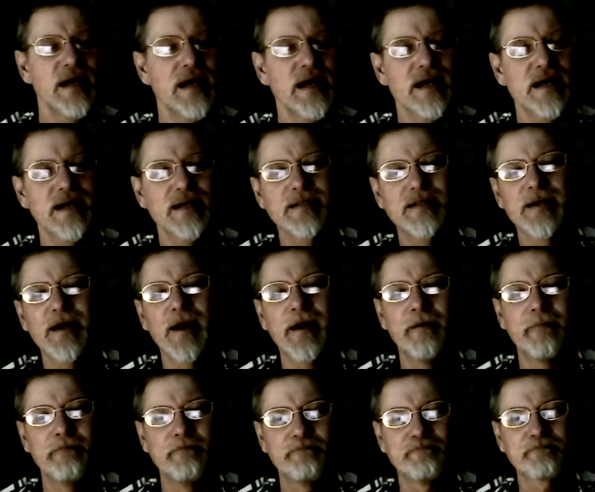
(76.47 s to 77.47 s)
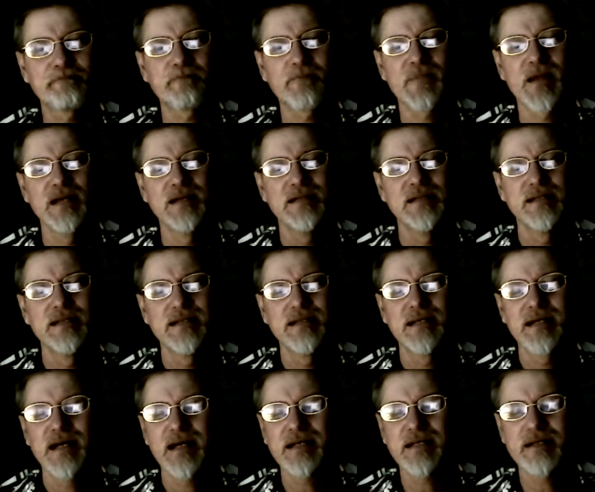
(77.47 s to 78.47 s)
And uh,
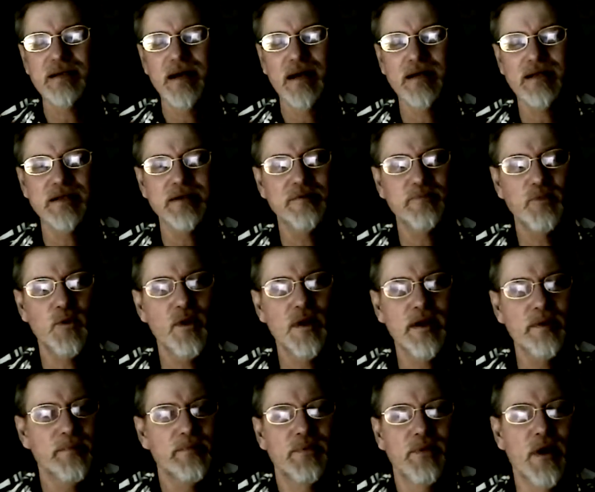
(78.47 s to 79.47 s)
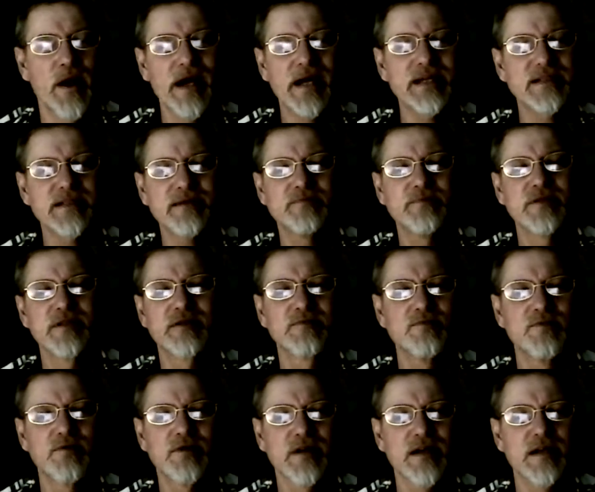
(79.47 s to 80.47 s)
I just, I just want to praise Him this
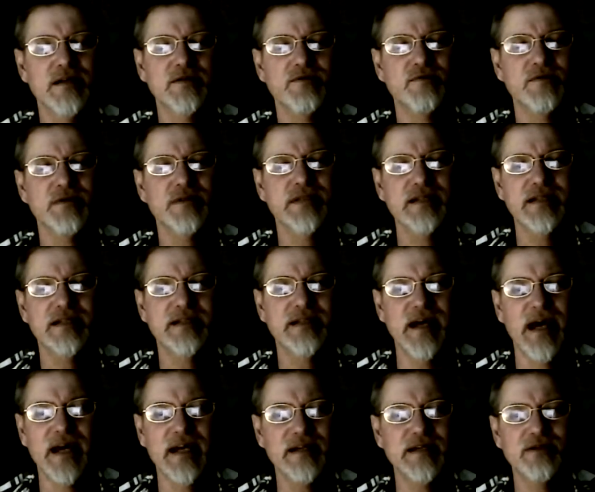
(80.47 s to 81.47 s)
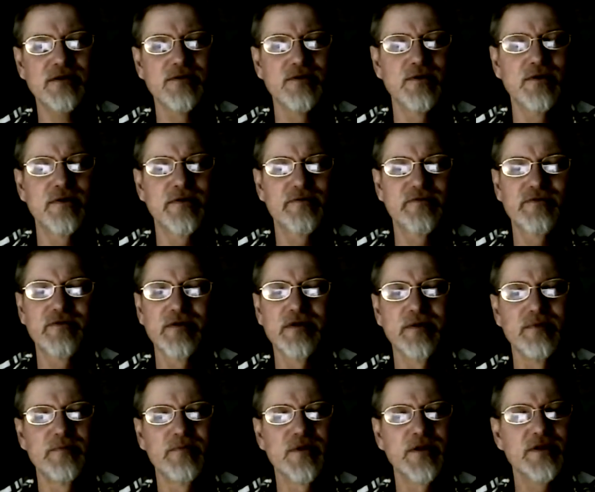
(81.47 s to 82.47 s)
morning. I just want to say thank you, Lord, for
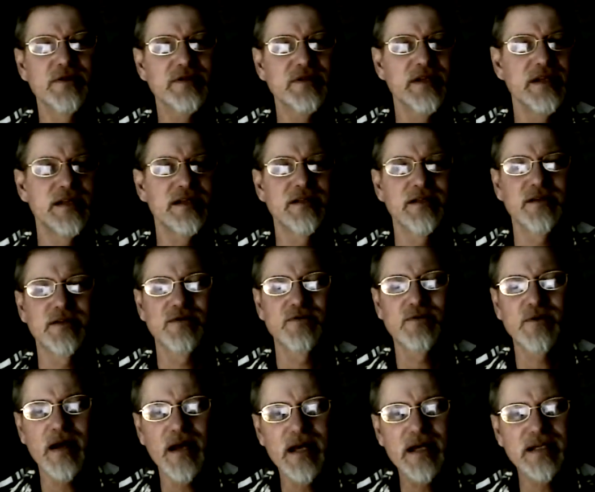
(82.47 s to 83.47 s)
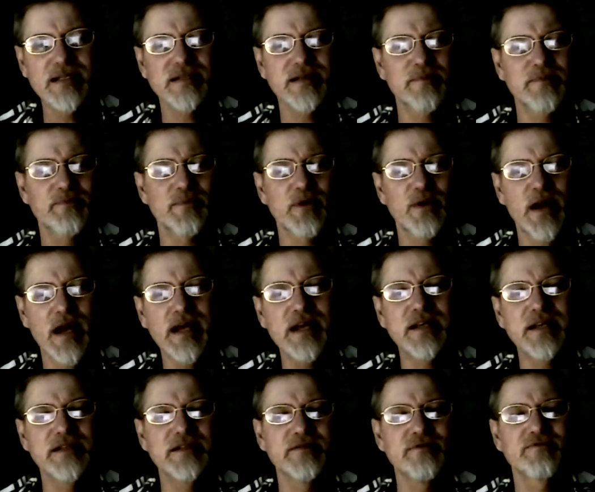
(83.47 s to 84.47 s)
your mercy and your grace, and I praise
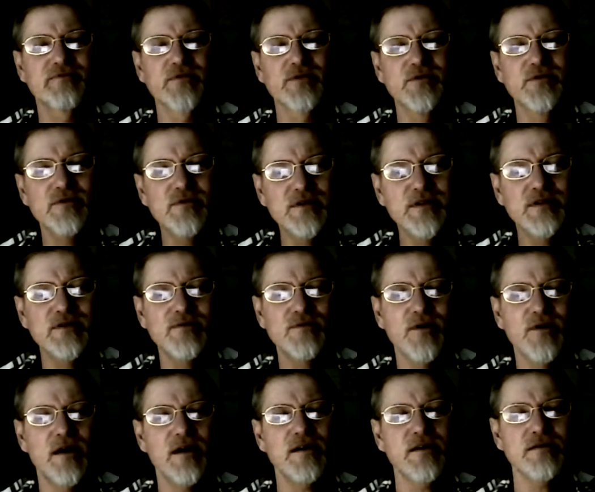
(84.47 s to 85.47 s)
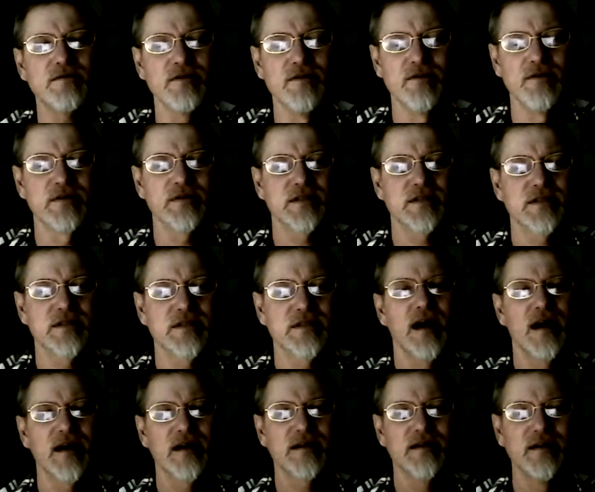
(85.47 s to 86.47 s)
you for who you are,
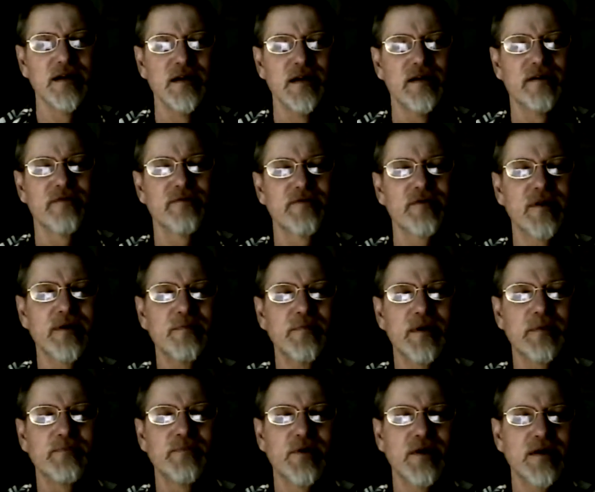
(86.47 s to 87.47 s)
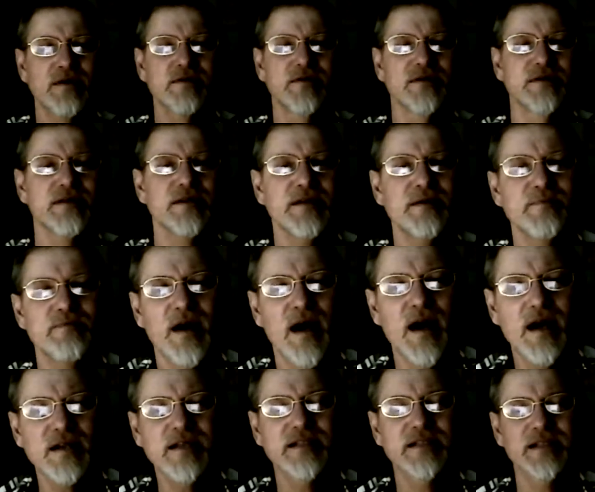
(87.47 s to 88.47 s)
front of my brothers. I'm
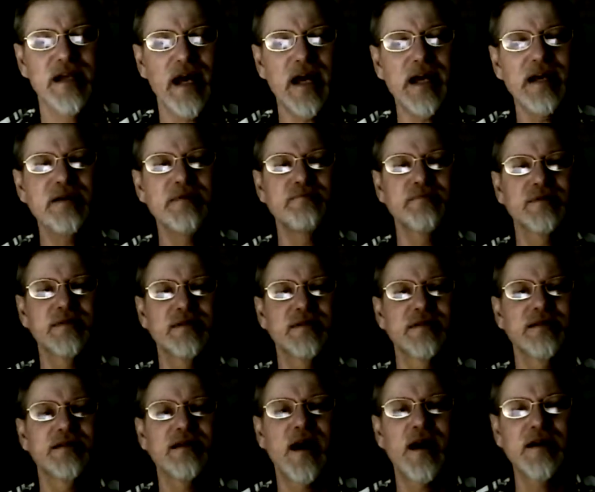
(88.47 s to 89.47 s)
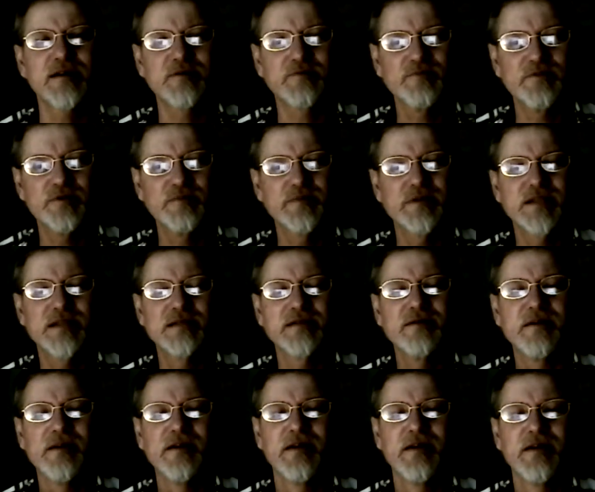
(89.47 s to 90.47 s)
not ashamed of the gospel
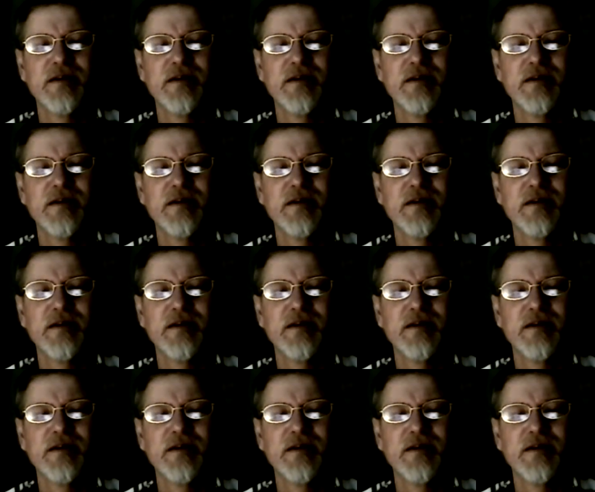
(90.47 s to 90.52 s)
because